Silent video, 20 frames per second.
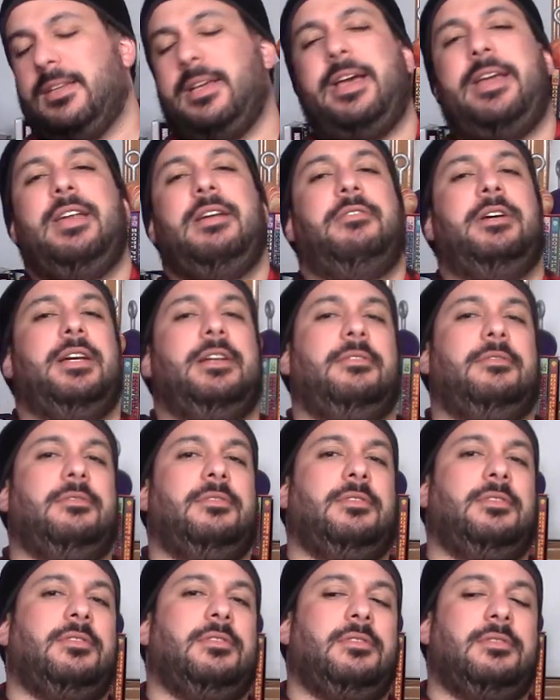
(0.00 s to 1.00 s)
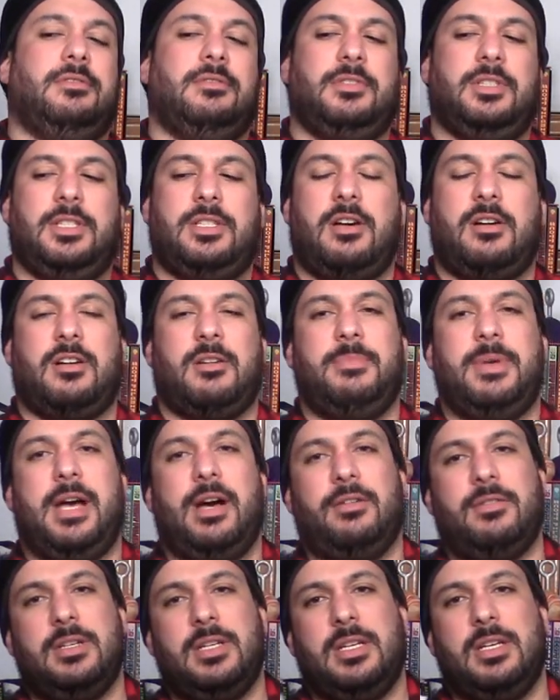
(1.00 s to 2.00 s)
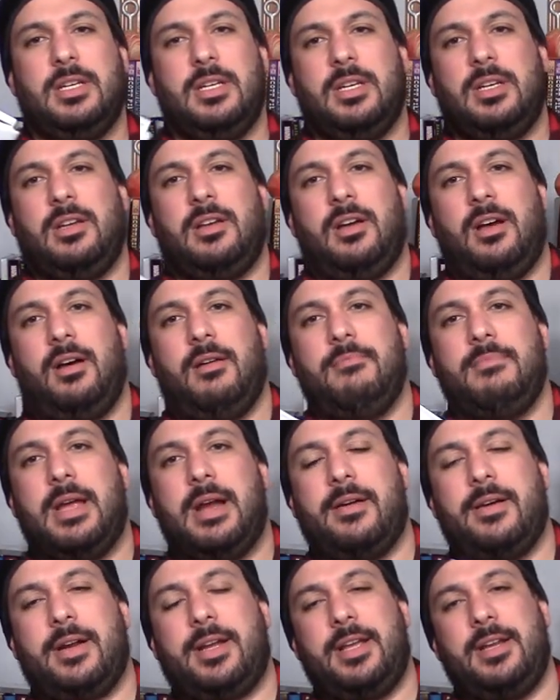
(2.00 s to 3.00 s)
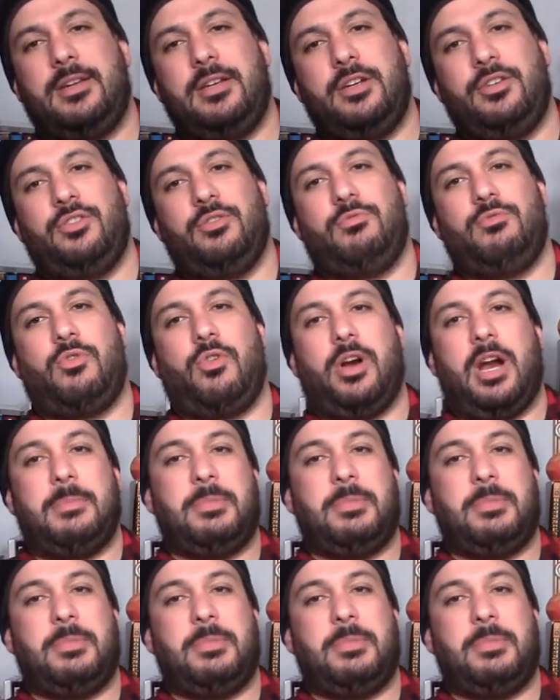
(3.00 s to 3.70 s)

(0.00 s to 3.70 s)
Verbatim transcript: Anyway, let's talk about American Ninja Warrior.